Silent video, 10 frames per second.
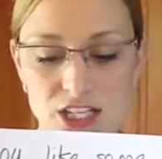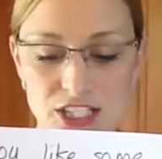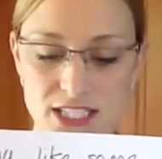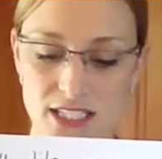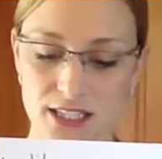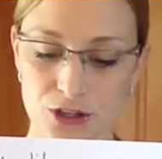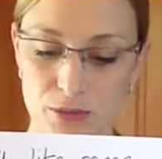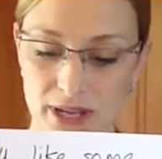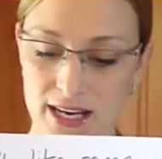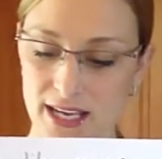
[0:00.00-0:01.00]
Just a
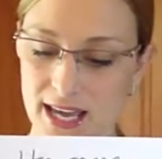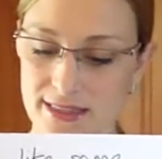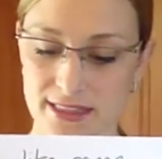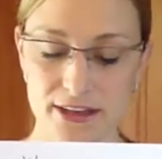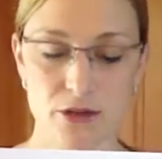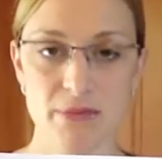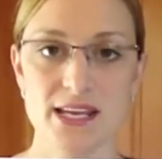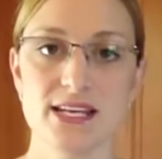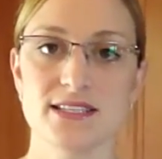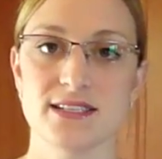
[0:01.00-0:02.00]
little bit. Again, little
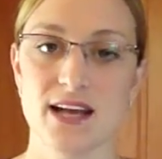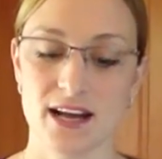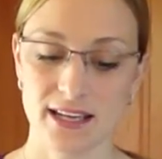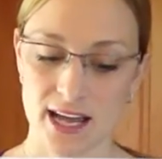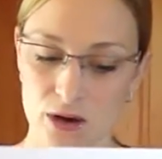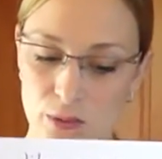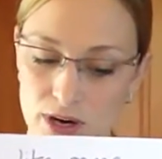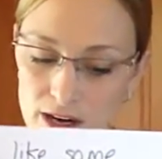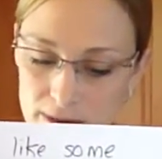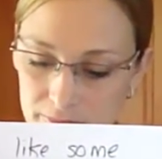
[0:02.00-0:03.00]
bit is a non-count
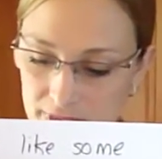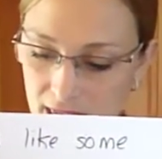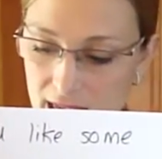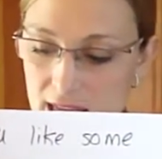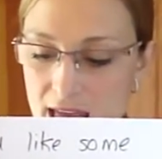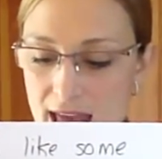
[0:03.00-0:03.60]
word, okay?